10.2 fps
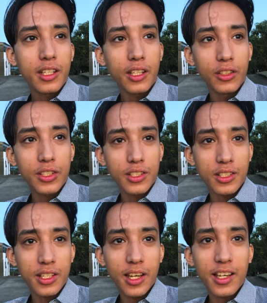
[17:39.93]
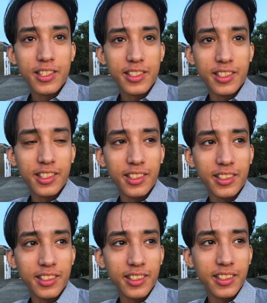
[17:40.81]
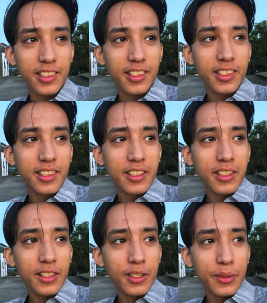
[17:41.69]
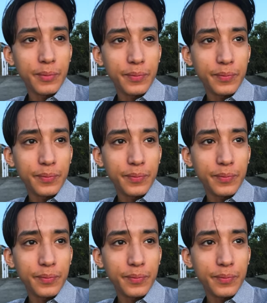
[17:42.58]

he looked at the test and um,